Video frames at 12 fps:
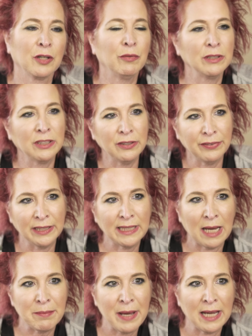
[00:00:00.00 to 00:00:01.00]
once you've hit
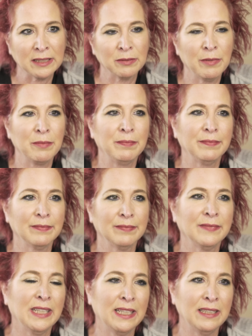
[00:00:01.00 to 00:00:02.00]
that maximum,
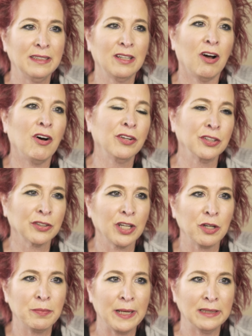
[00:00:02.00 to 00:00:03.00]
then all your
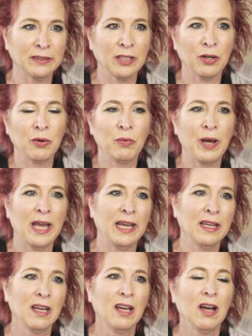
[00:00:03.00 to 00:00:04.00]
co-pays go
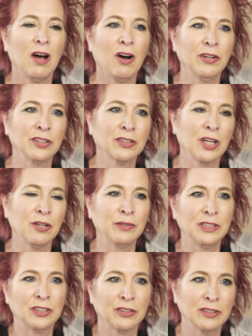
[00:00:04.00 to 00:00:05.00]
away, all your
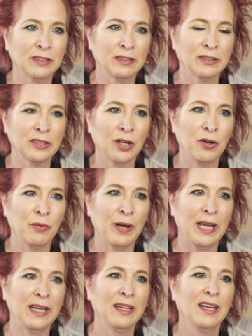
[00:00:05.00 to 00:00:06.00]
co-insurances go
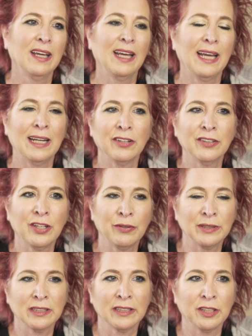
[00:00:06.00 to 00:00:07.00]
away. And although
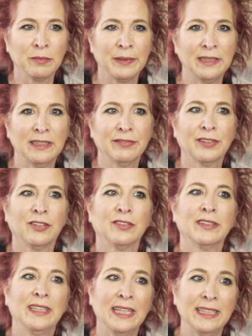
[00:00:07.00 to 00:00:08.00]
it's a little bit
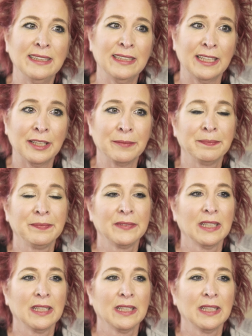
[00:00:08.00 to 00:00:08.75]
difficult getting there,